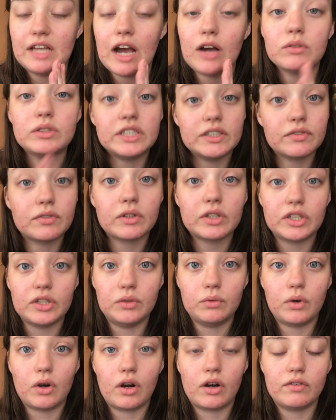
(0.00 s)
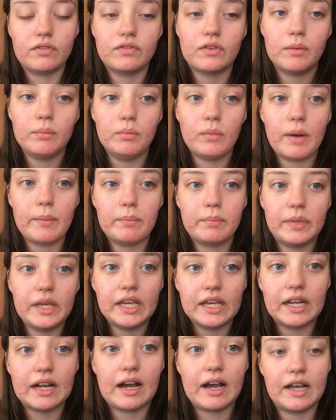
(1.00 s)
different you are from being
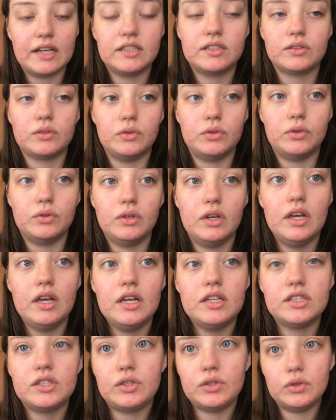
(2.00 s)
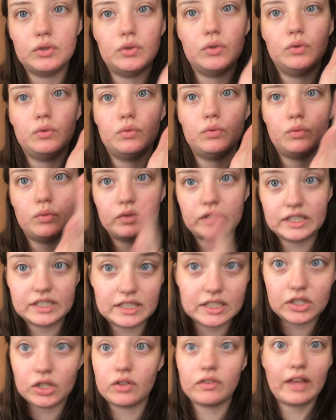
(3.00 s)
in high school to this
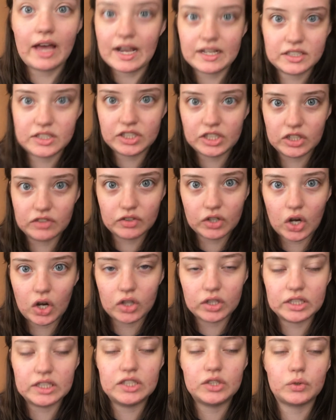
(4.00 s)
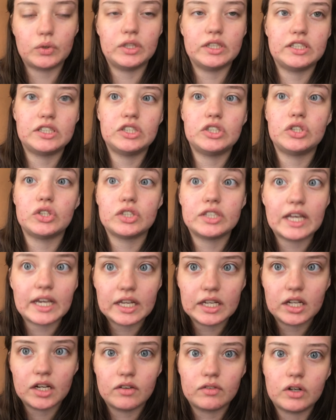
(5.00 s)
is your last year of college, or this is your
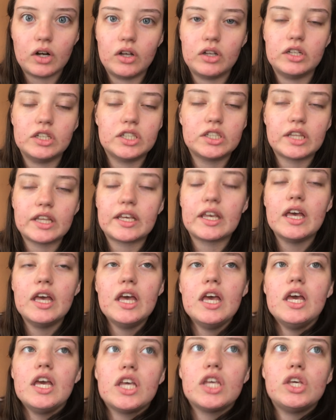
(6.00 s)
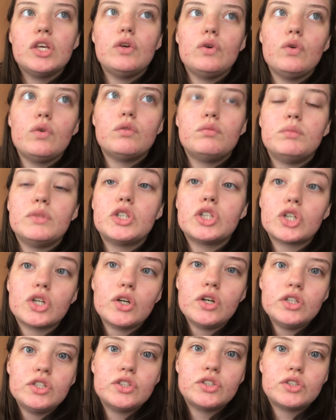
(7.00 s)
second year of college. Like, you
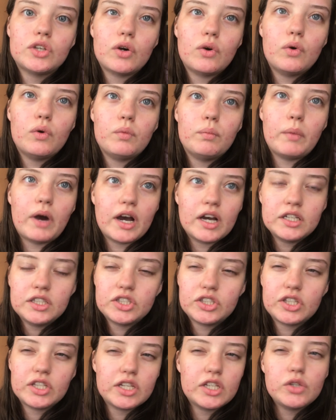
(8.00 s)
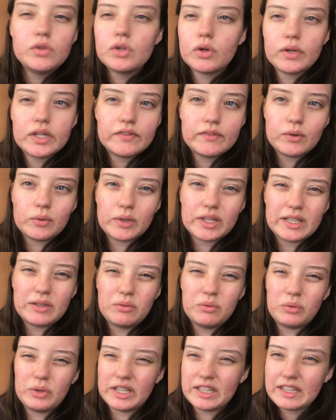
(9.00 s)
mature so much that you don't even really
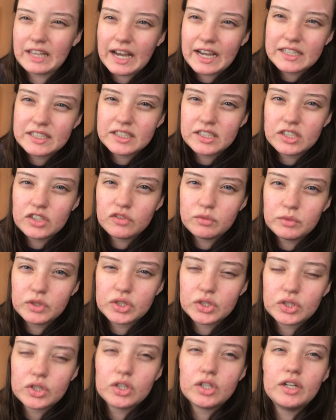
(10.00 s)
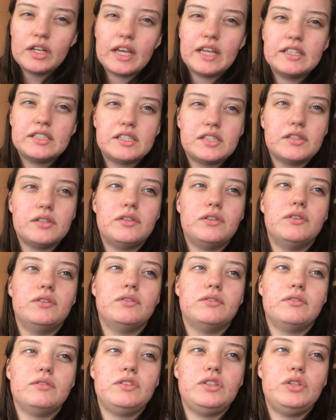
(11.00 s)
realize that you've matured until
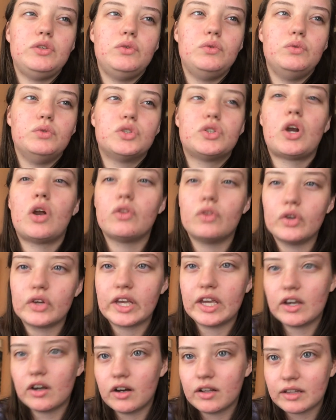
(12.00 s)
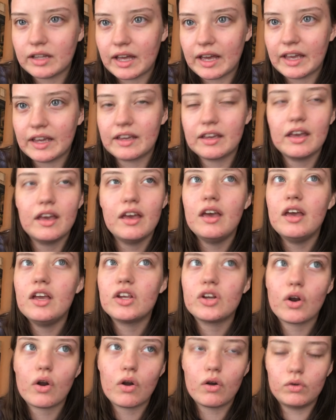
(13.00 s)
you start looking on like
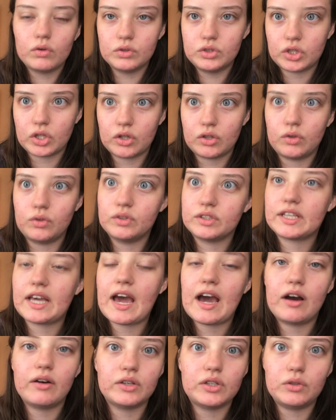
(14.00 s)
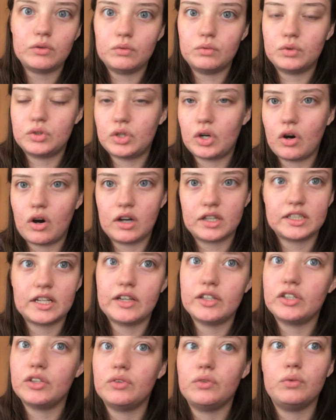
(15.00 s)
your old journals, how you talked, how
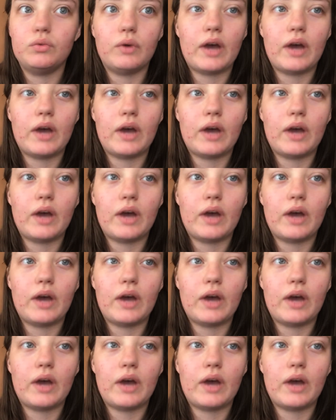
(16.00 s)
you